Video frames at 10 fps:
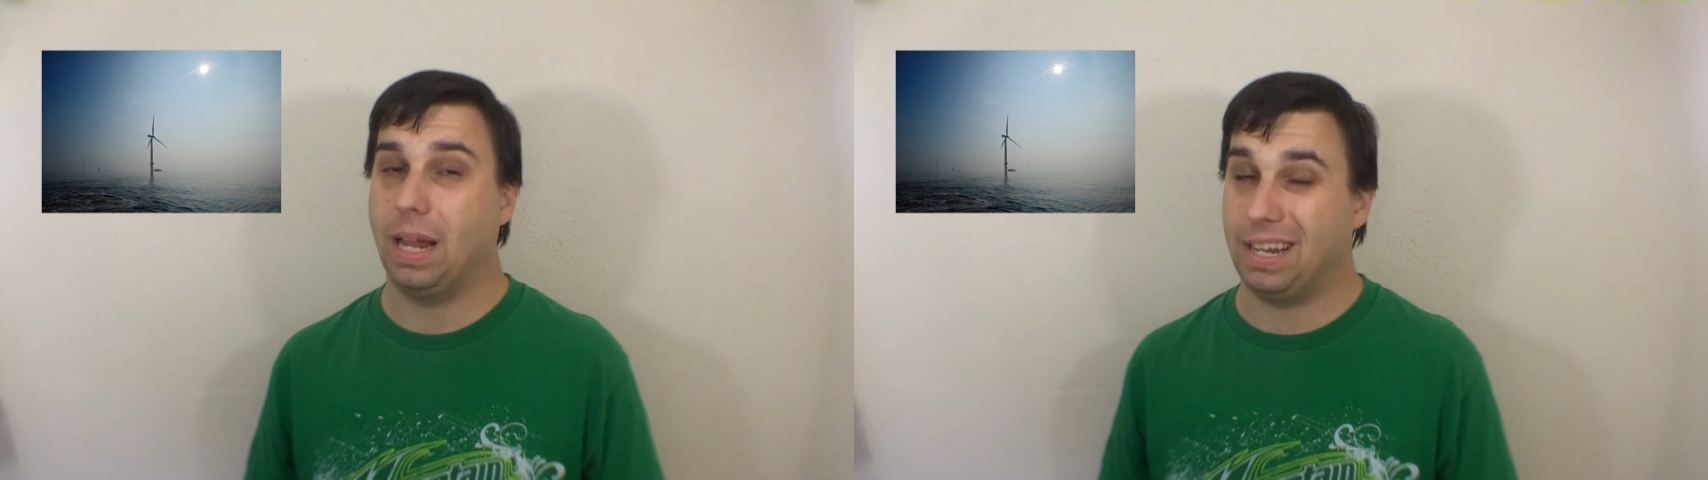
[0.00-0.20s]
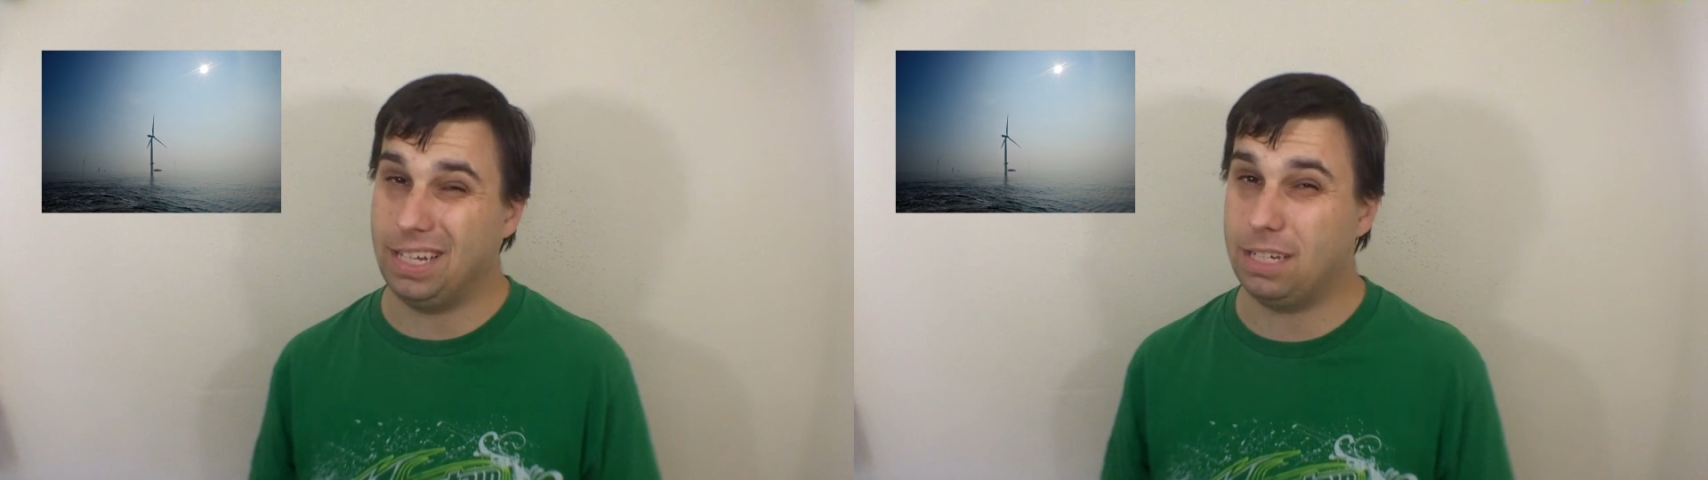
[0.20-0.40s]

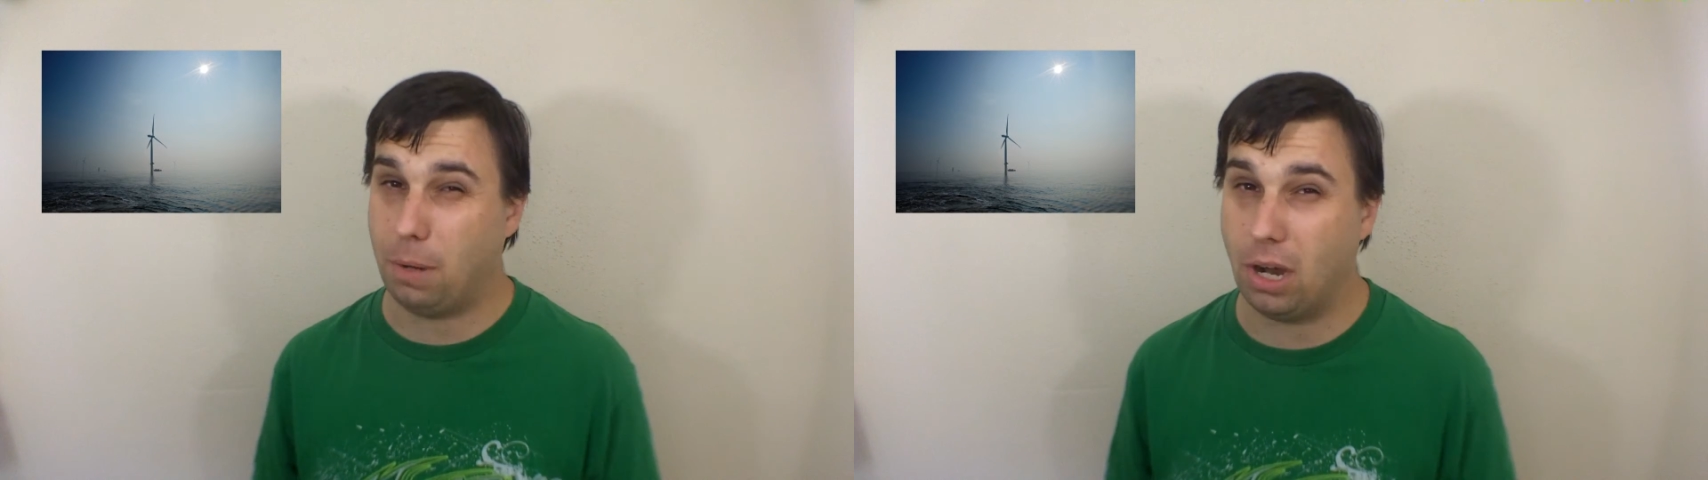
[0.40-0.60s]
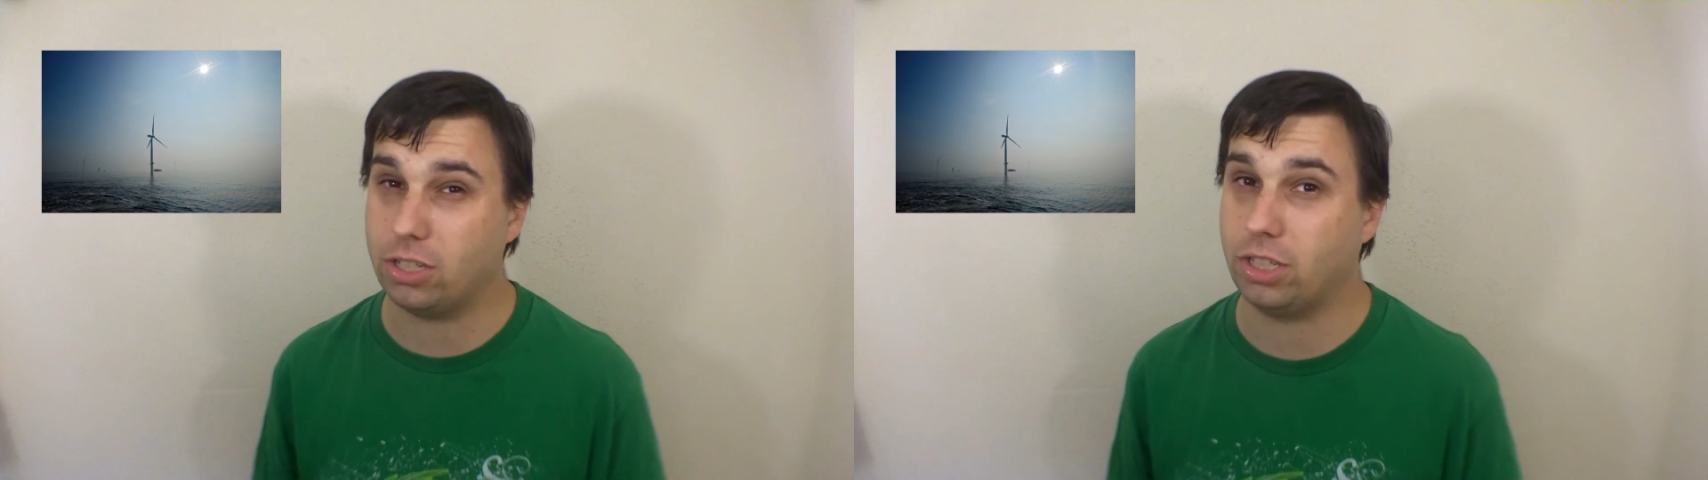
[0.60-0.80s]
at least
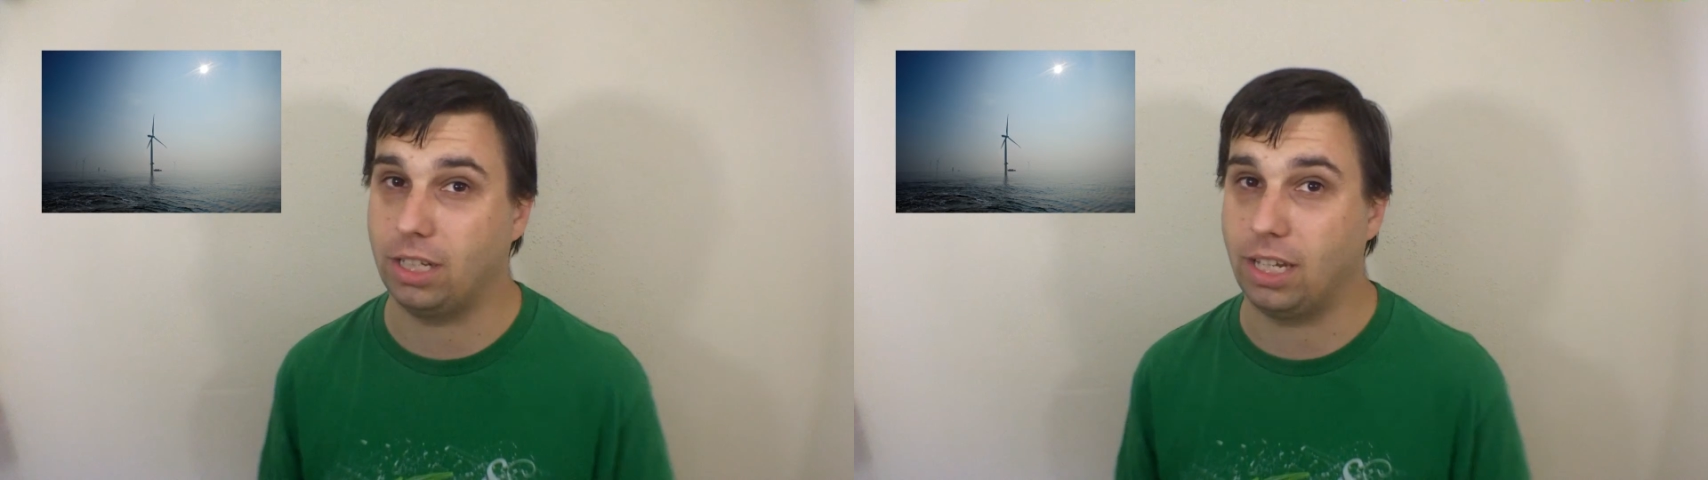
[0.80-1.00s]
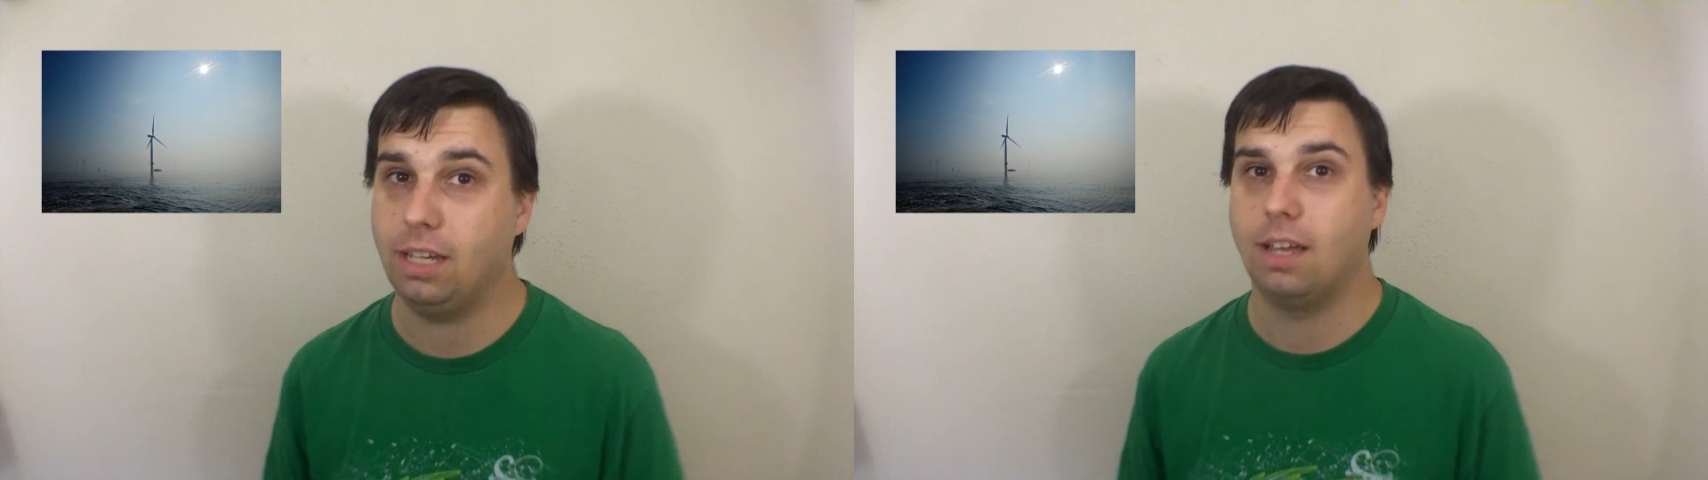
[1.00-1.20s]

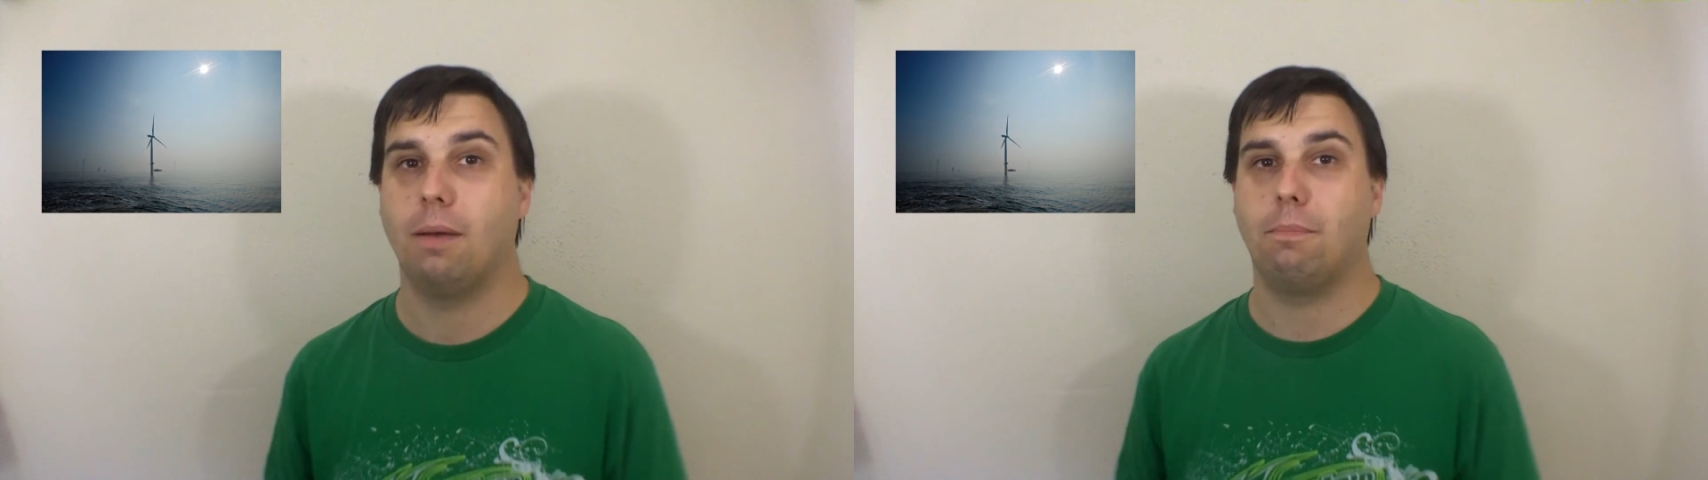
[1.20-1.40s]
partially,